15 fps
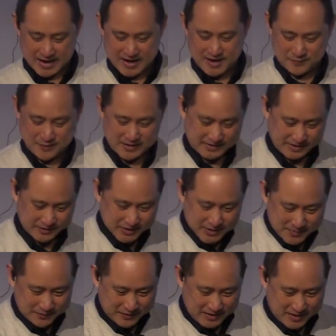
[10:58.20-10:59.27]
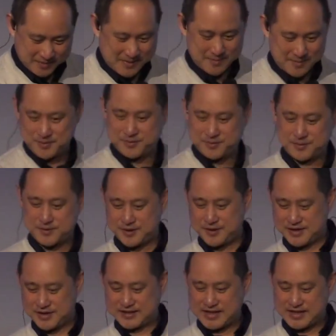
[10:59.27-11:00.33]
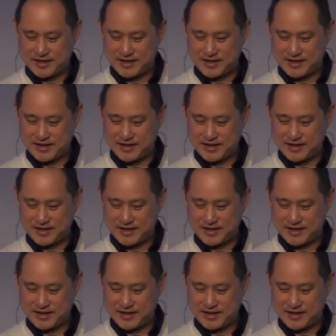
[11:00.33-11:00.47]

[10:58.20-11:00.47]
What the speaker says: we're serious about reading the Bible, honestly, you're